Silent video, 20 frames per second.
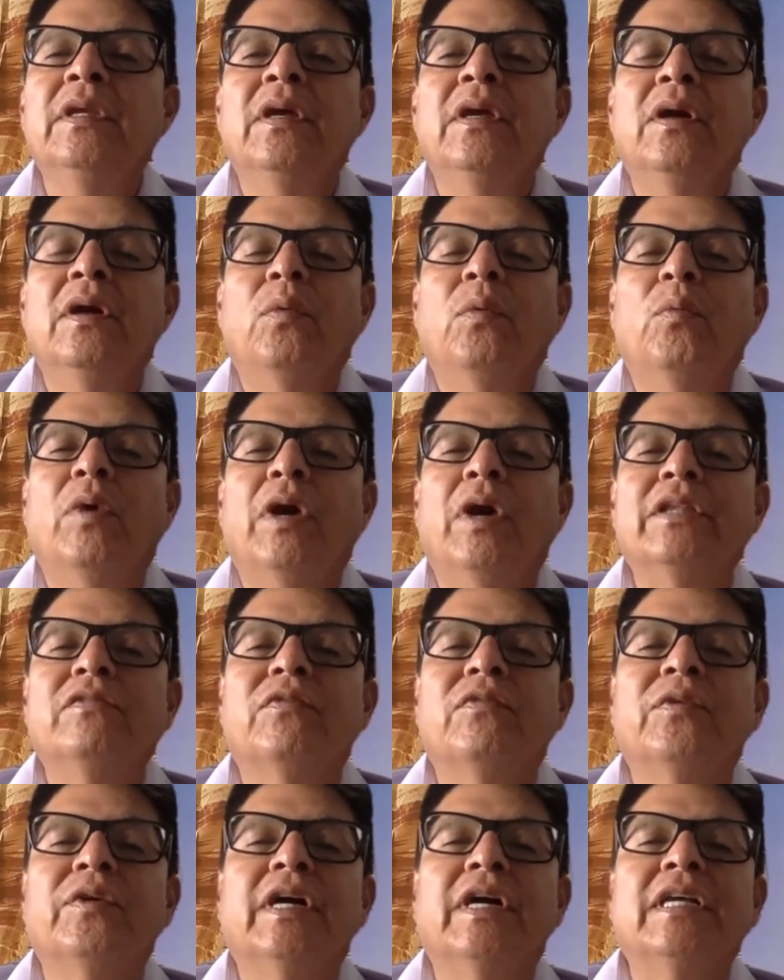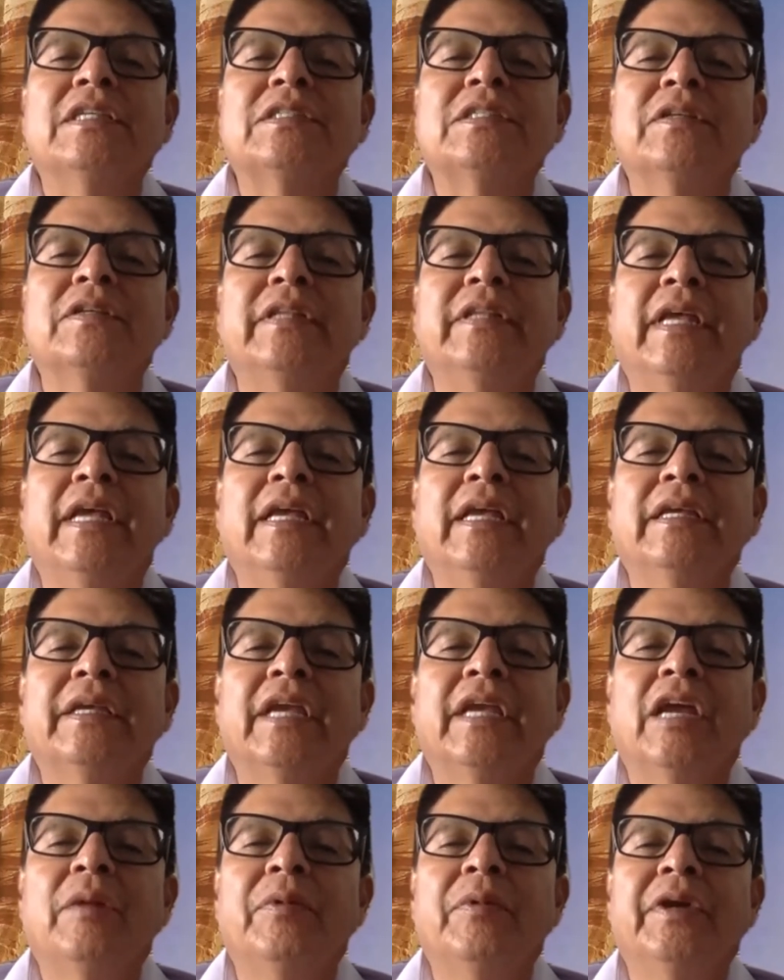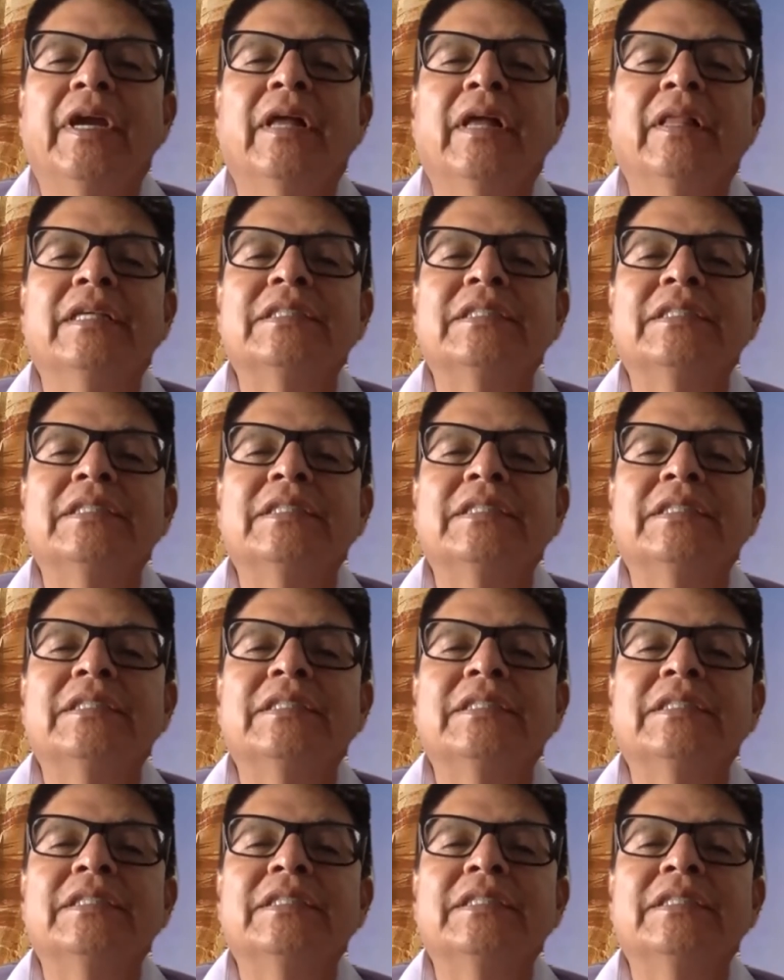one for us today, Gabriela.